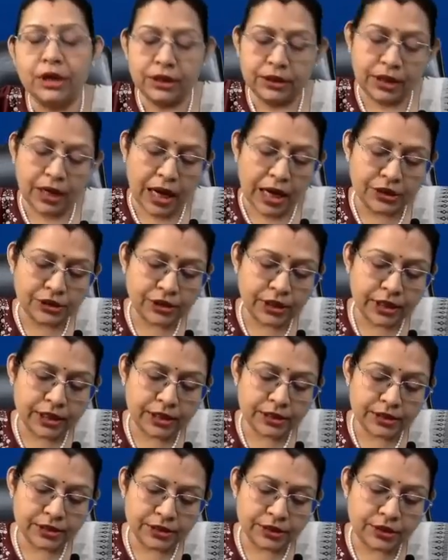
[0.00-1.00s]
The
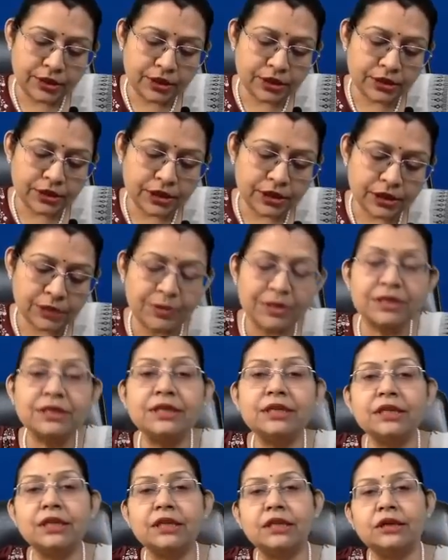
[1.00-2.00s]
ASHA is, yes, it is
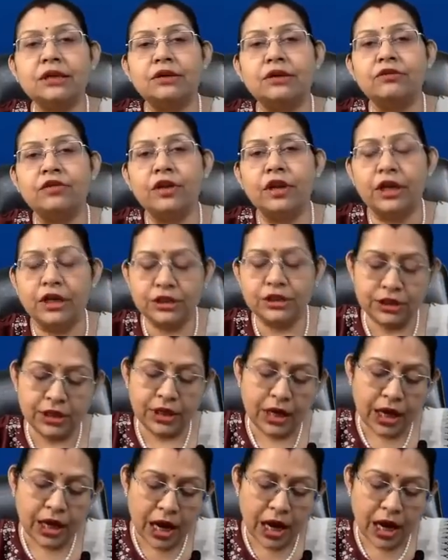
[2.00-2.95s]
present in the village.